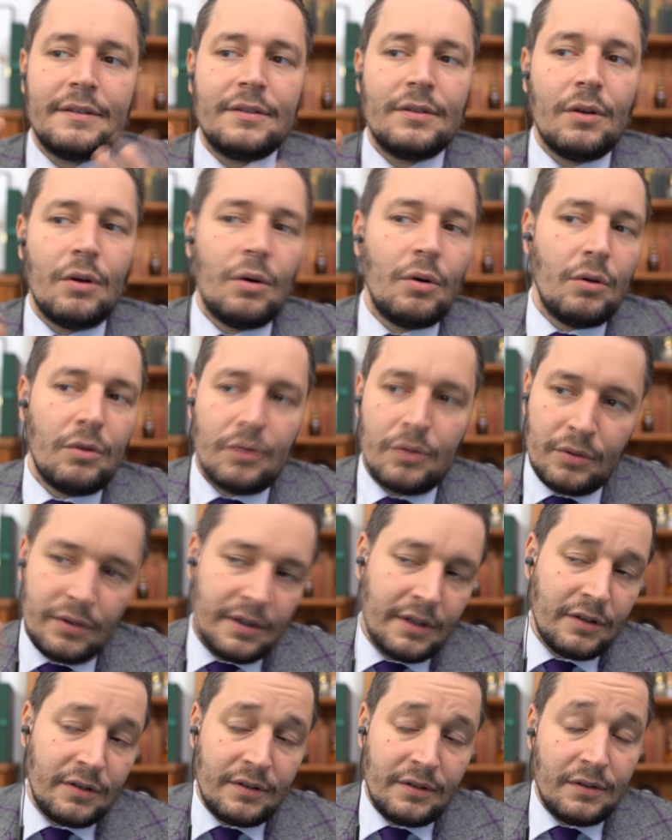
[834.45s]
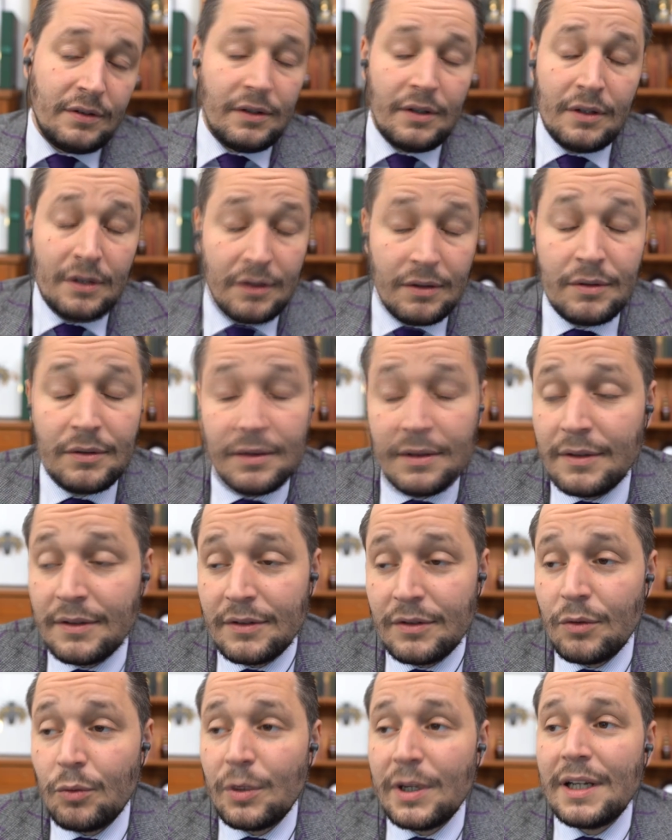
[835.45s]
So this
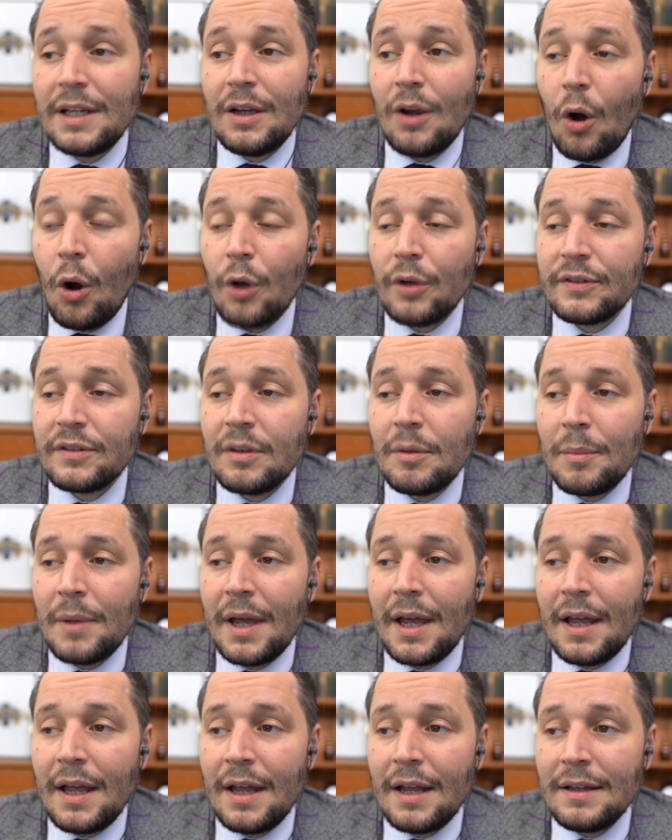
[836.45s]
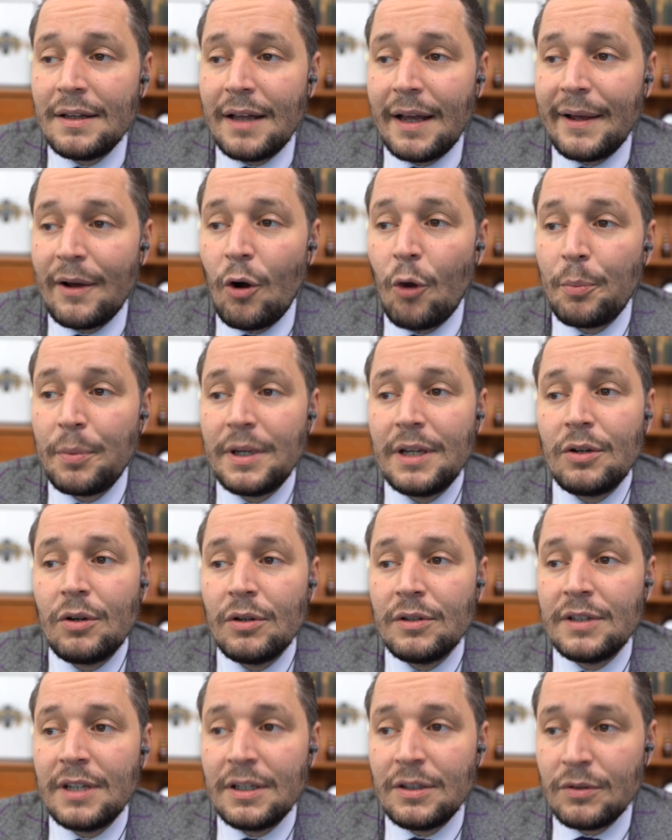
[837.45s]
is really awesome, and I hope he
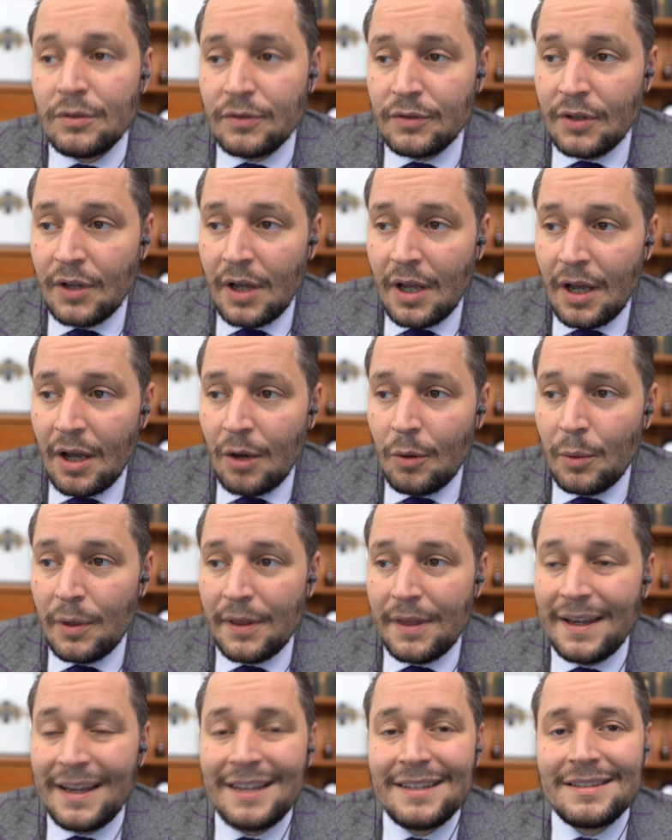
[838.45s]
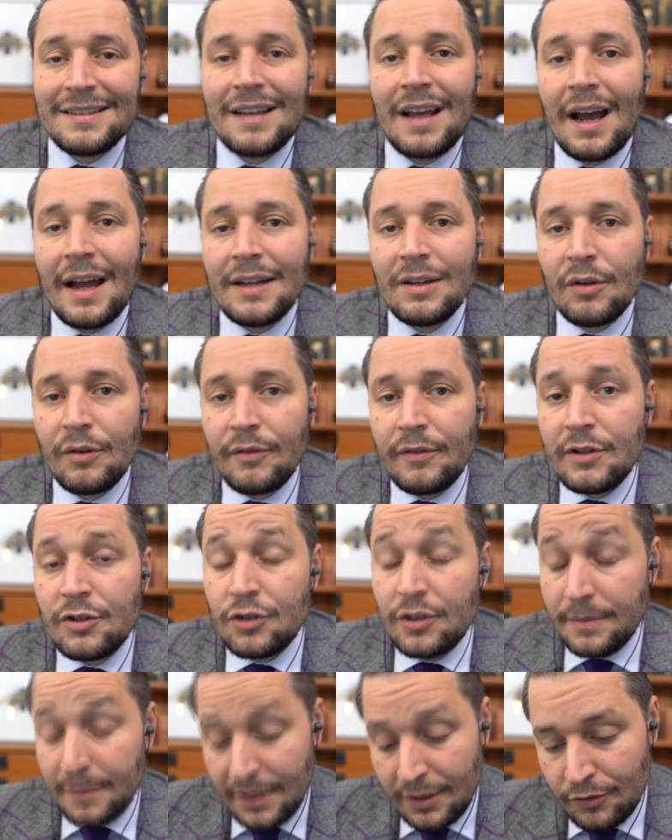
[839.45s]
continues with his kind of
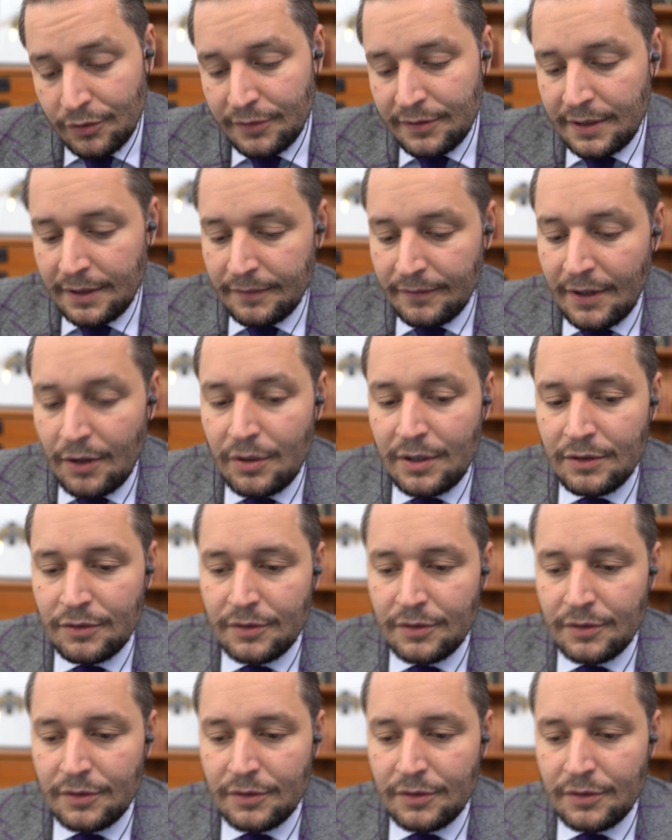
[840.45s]
vision. Interesting, very